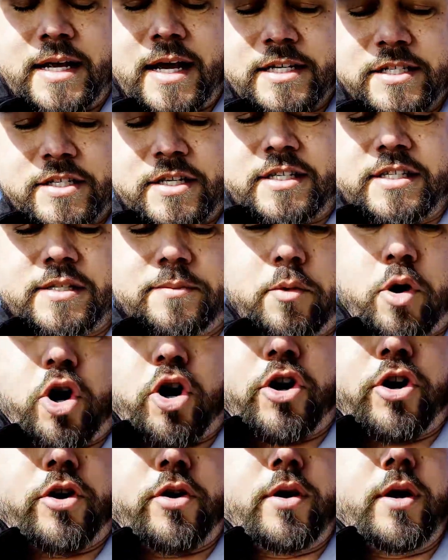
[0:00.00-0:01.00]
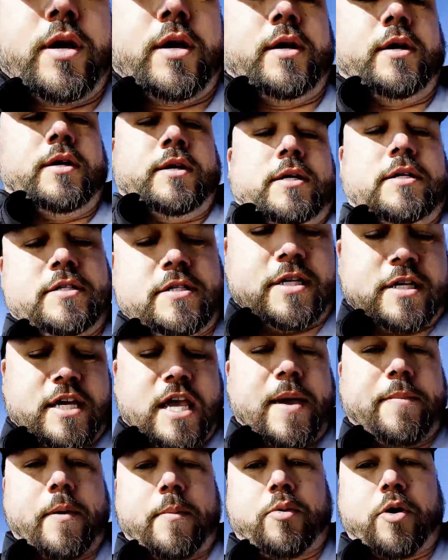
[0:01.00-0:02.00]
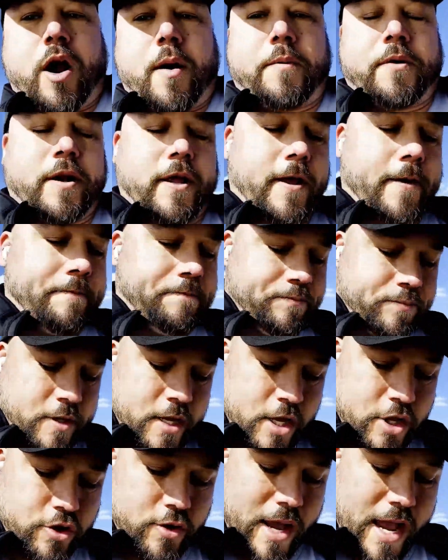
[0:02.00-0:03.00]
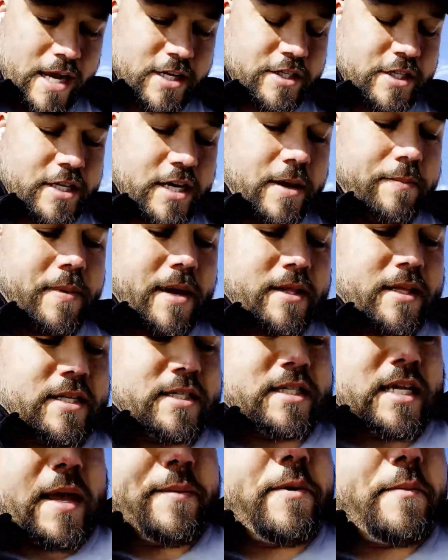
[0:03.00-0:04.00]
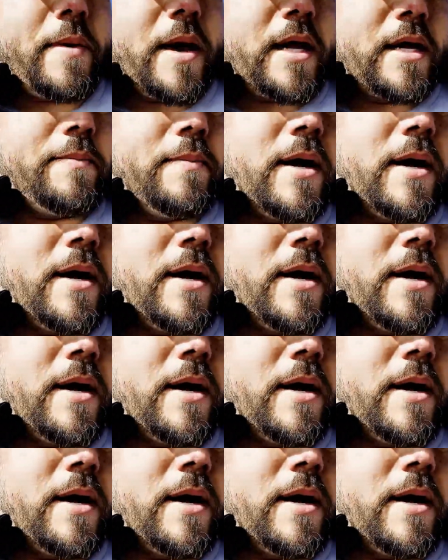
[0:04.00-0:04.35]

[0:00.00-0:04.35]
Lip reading: actually smarter to keep a property, and you actually can make the same amount of